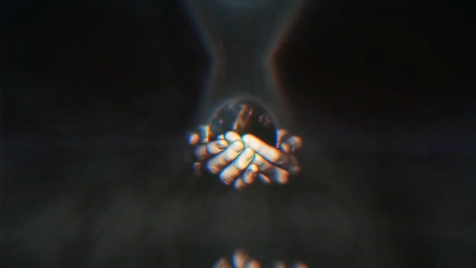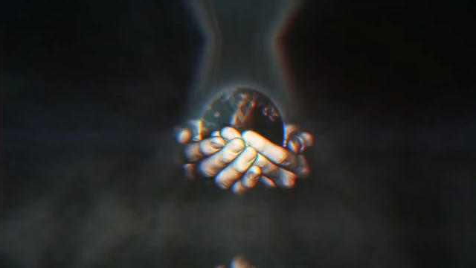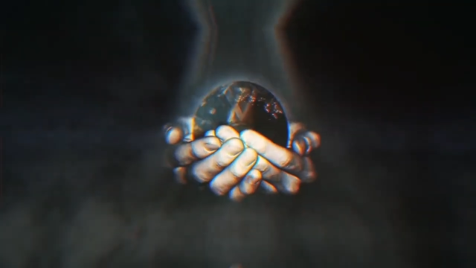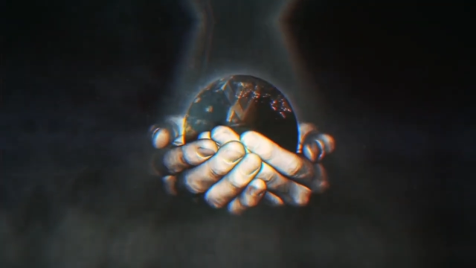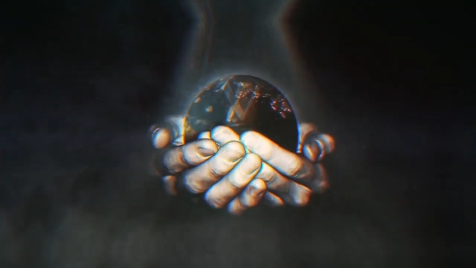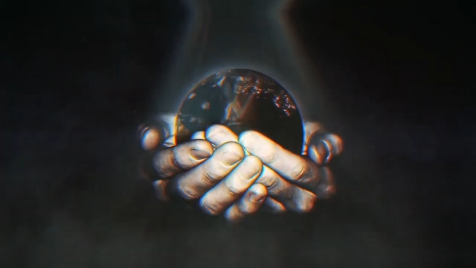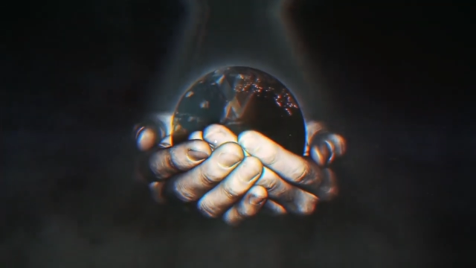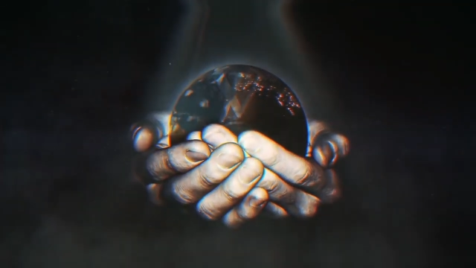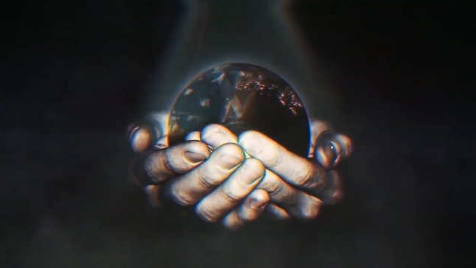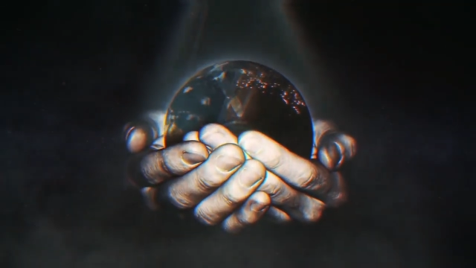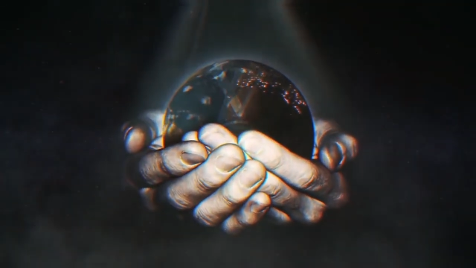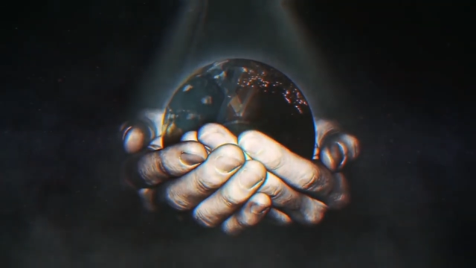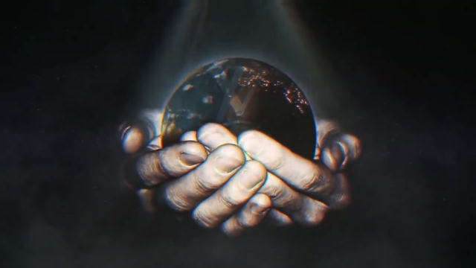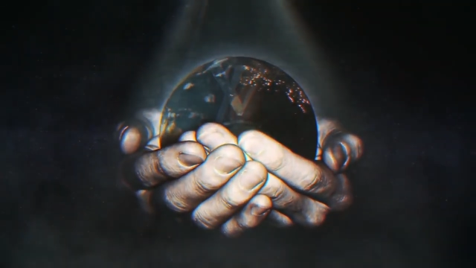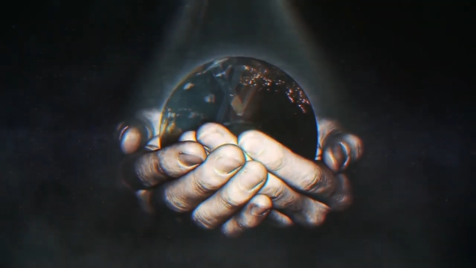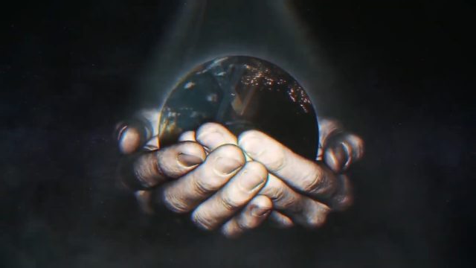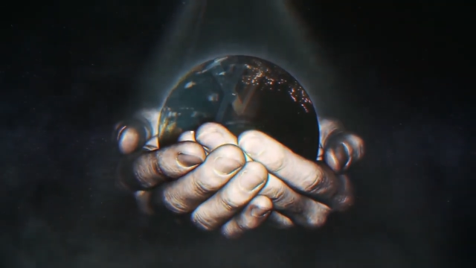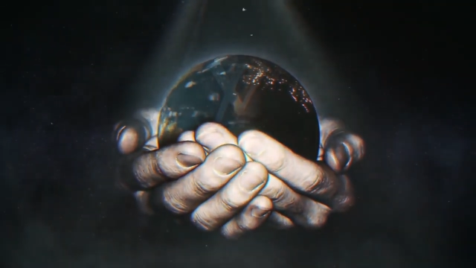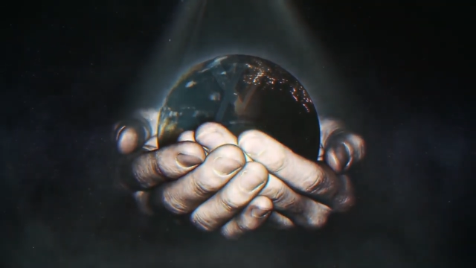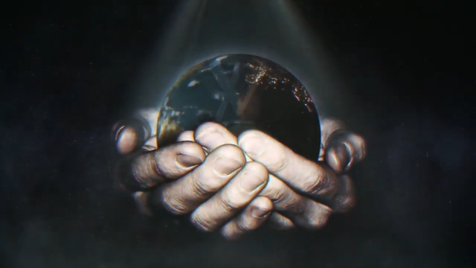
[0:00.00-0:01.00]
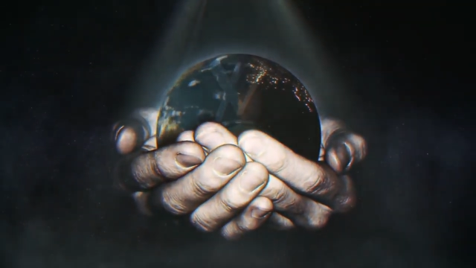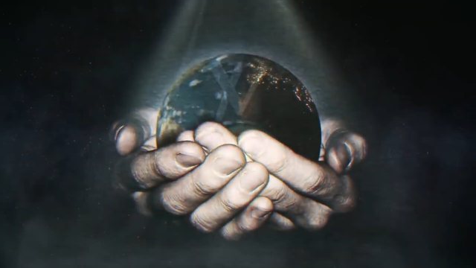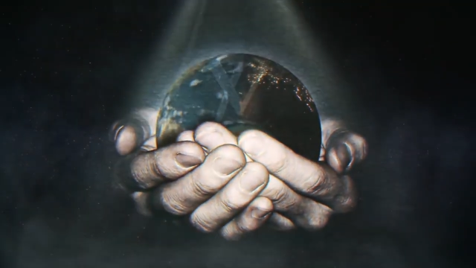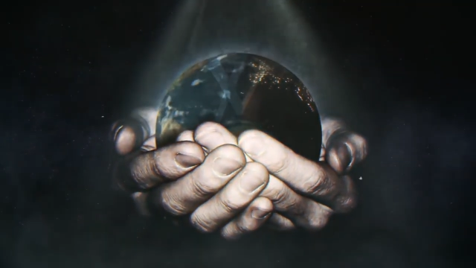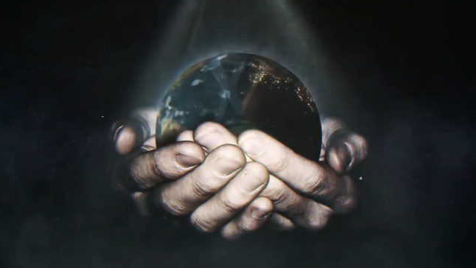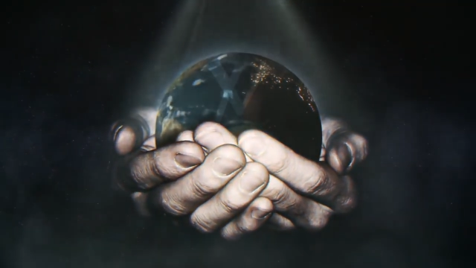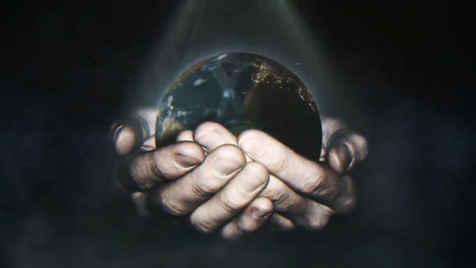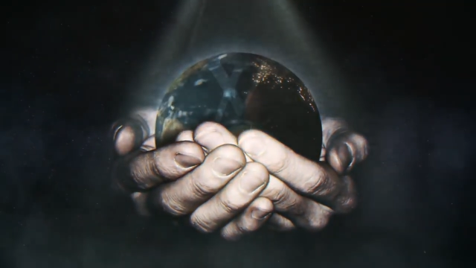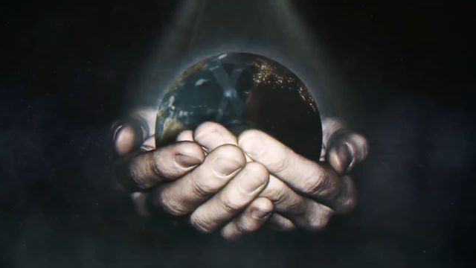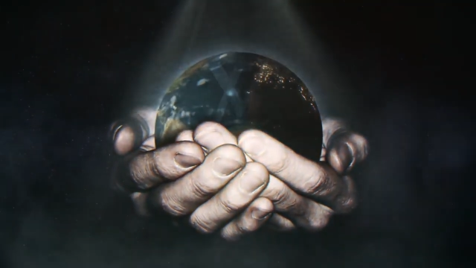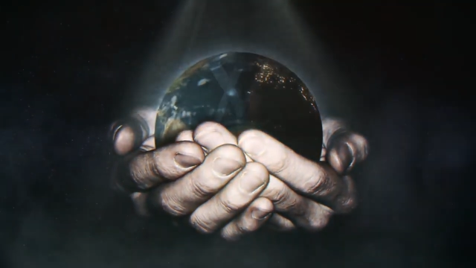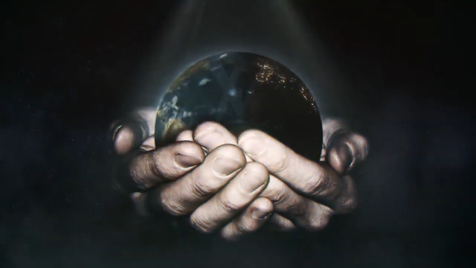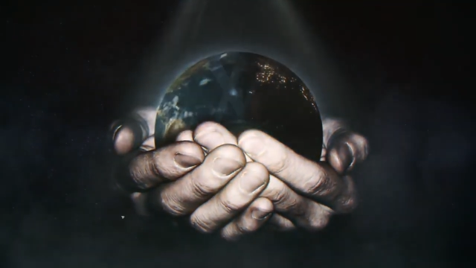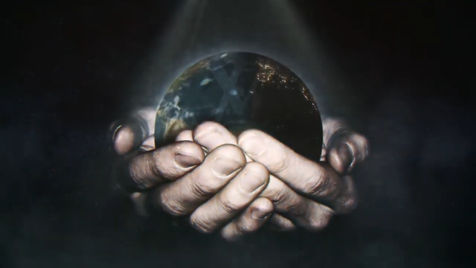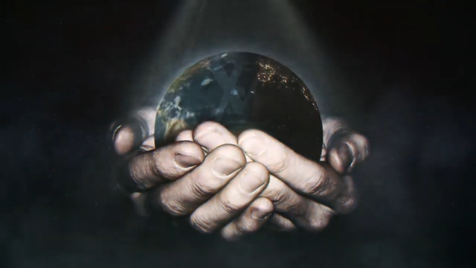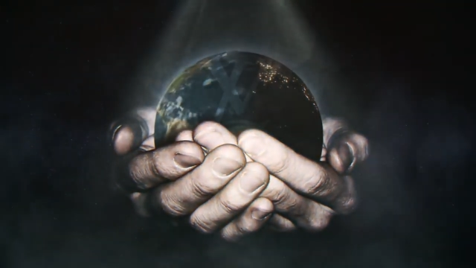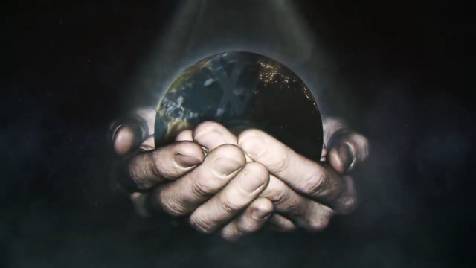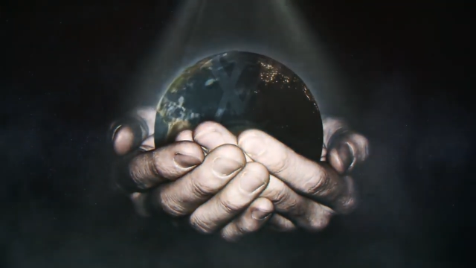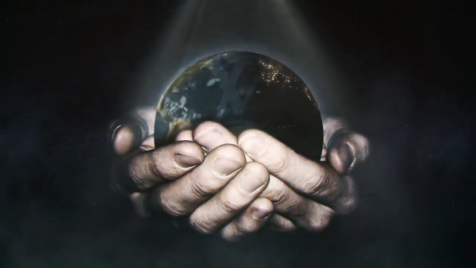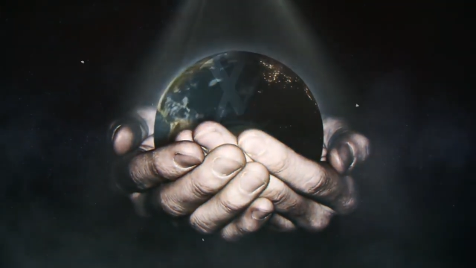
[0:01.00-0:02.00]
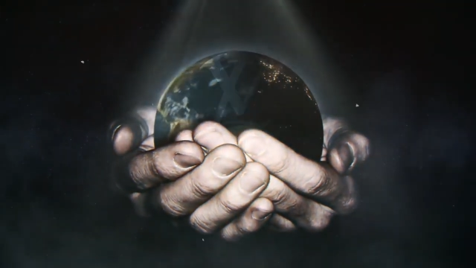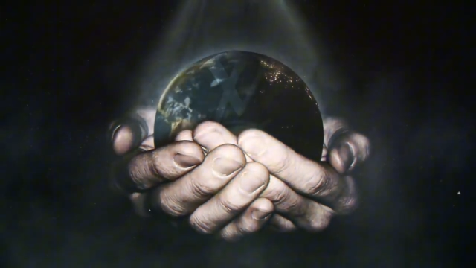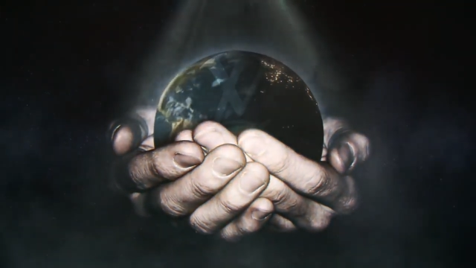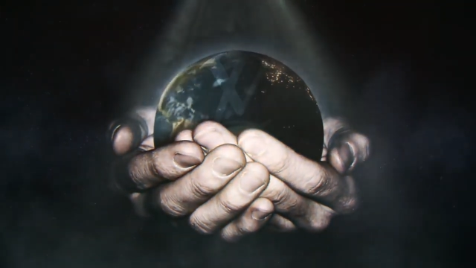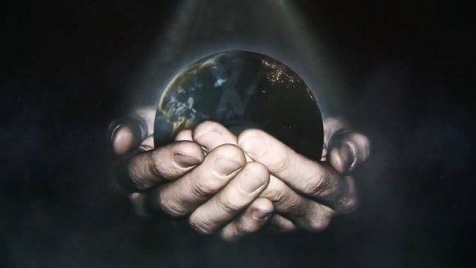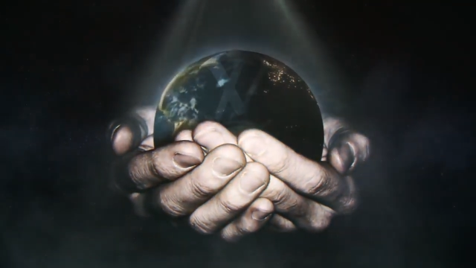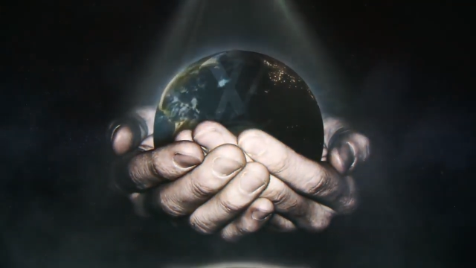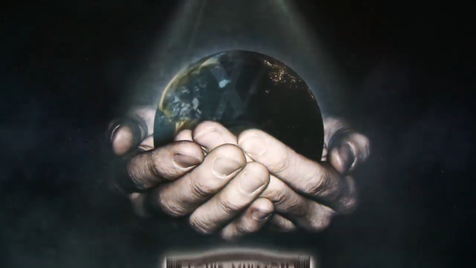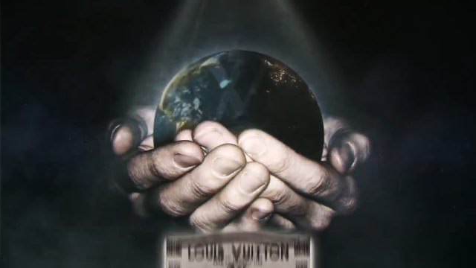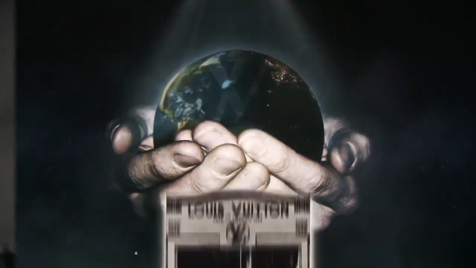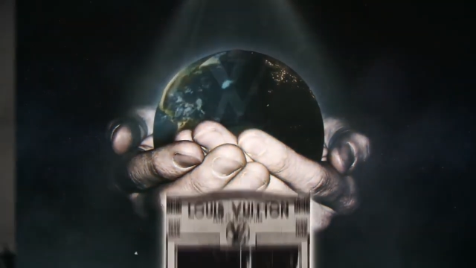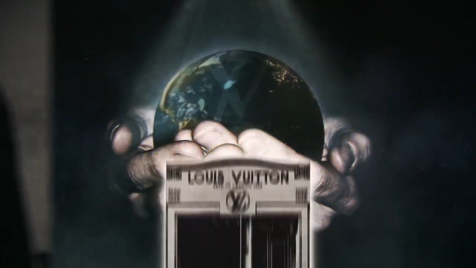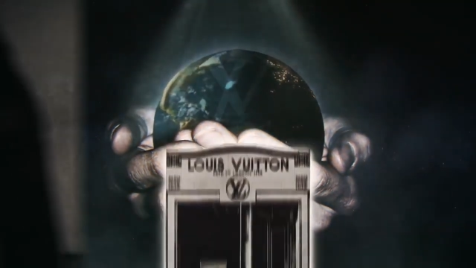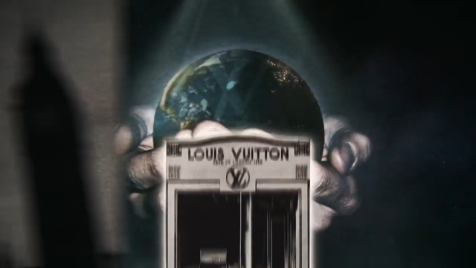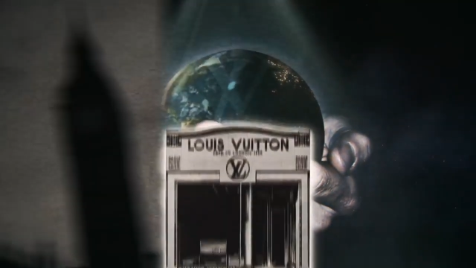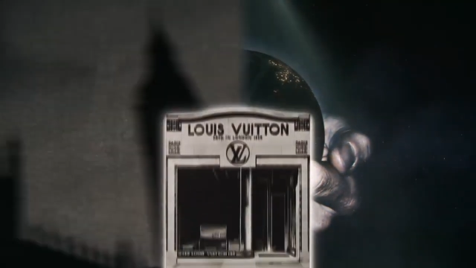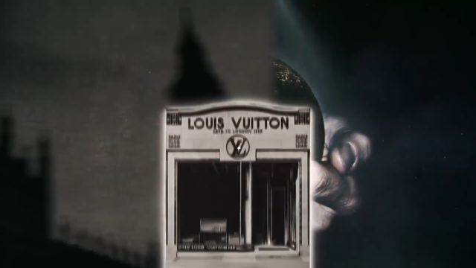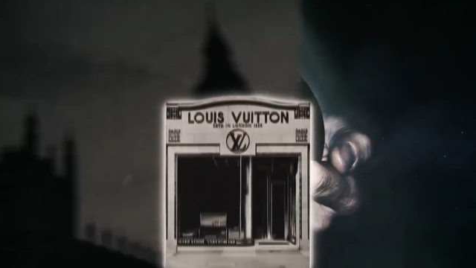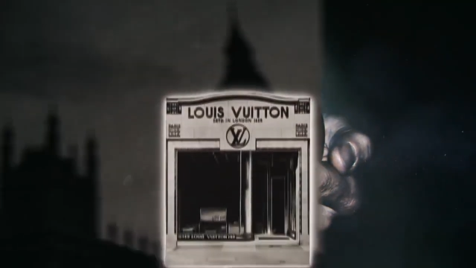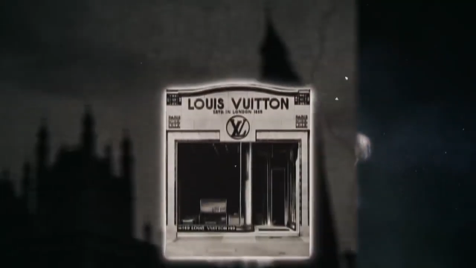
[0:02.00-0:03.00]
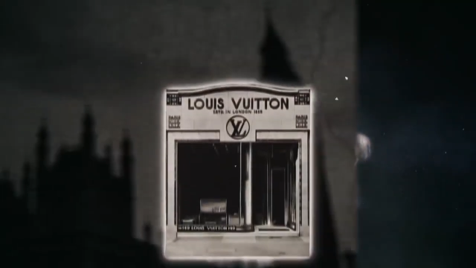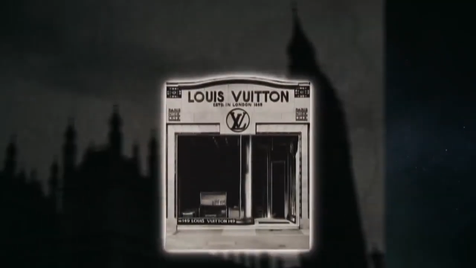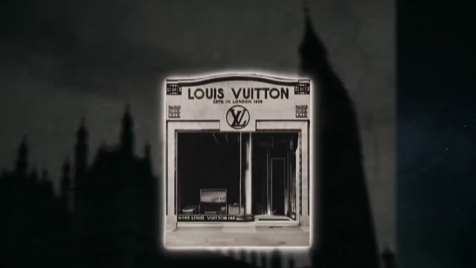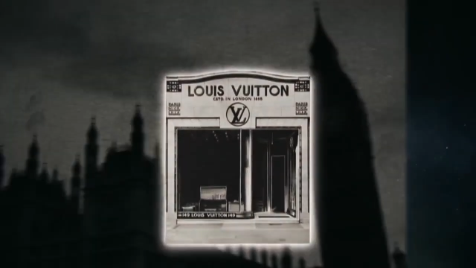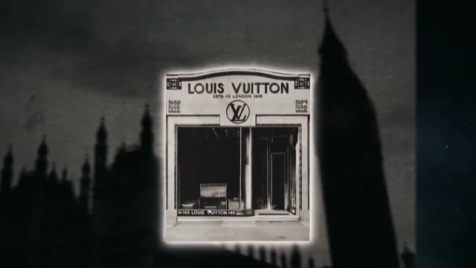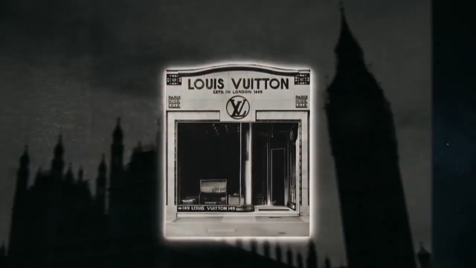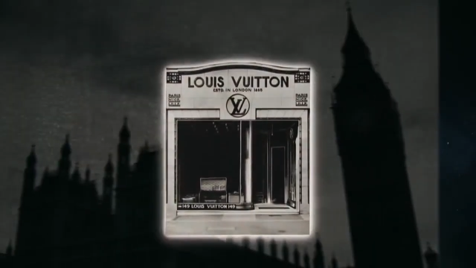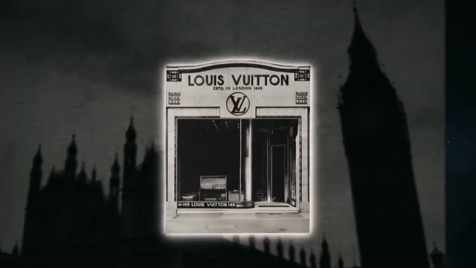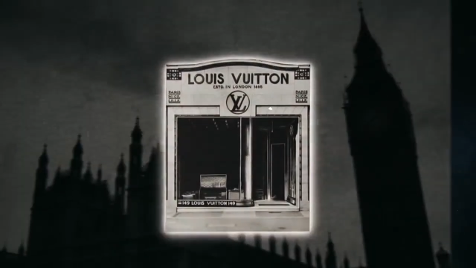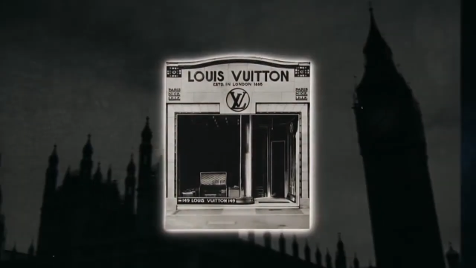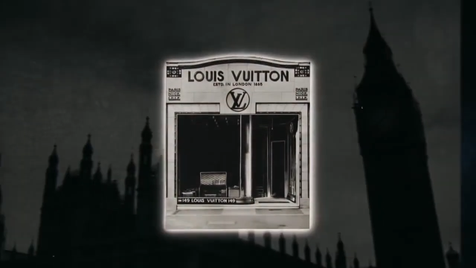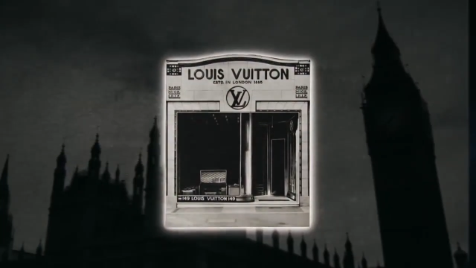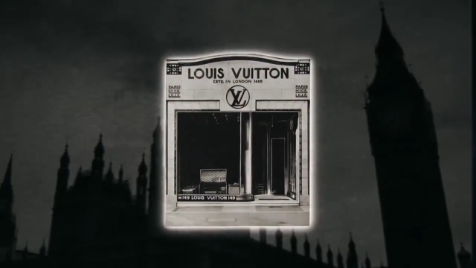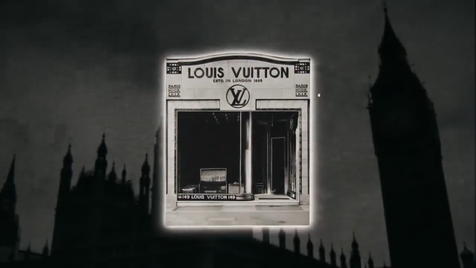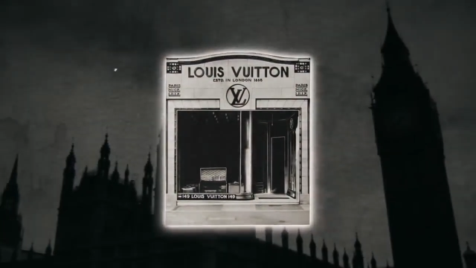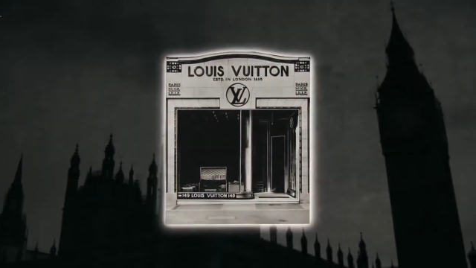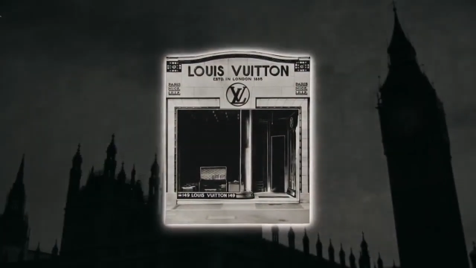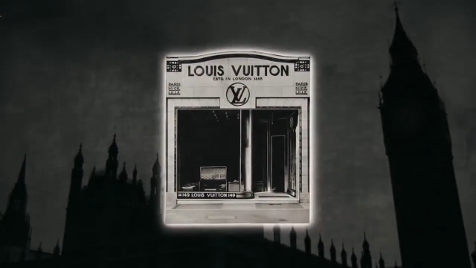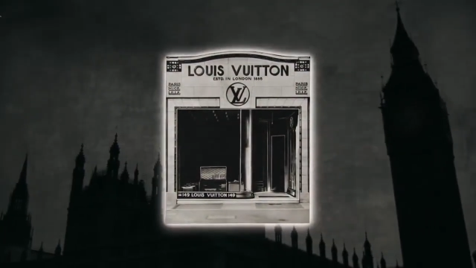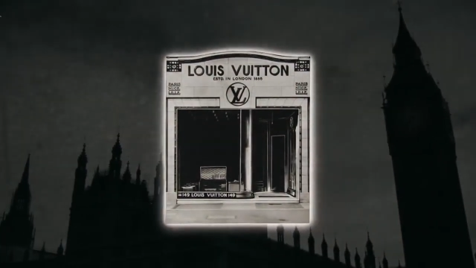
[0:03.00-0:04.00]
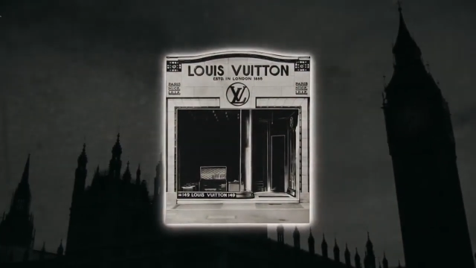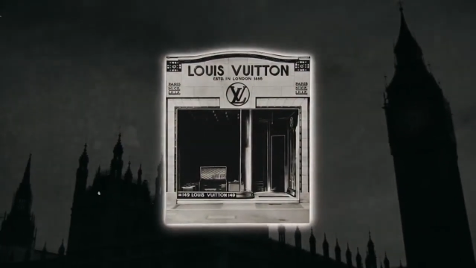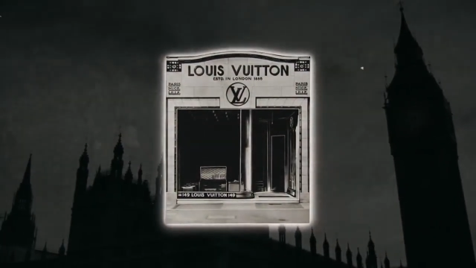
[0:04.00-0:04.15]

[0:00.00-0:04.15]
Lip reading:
Nobody's mouth can be seen.